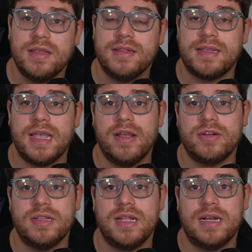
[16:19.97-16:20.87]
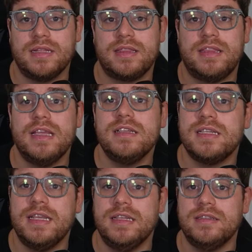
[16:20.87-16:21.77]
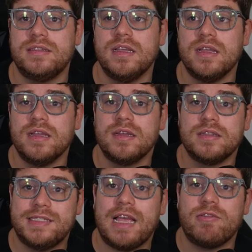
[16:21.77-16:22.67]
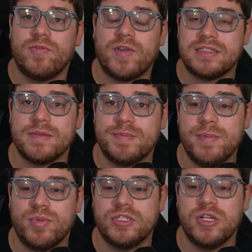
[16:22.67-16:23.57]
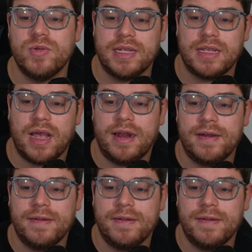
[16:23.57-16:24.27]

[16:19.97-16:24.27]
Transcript: The character that thinks he's sacrificing people to a god.